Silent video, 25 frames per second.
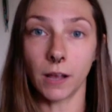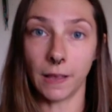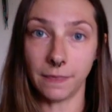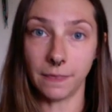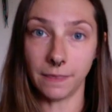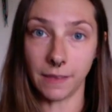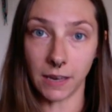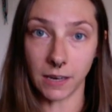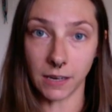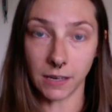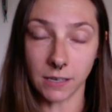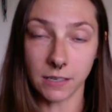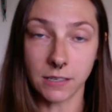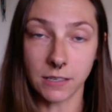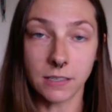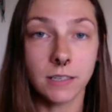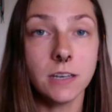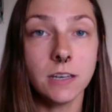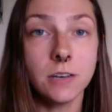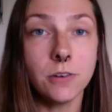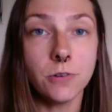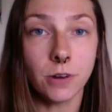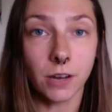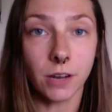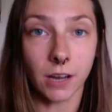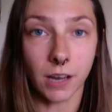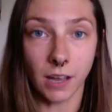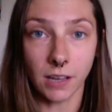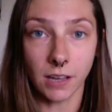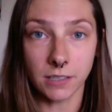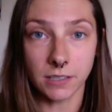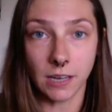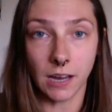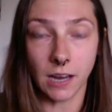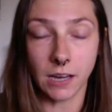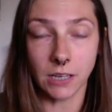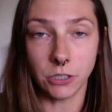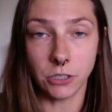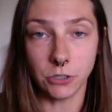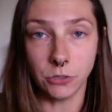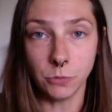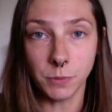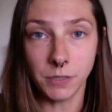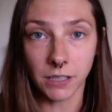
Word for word: and they continue to contact you,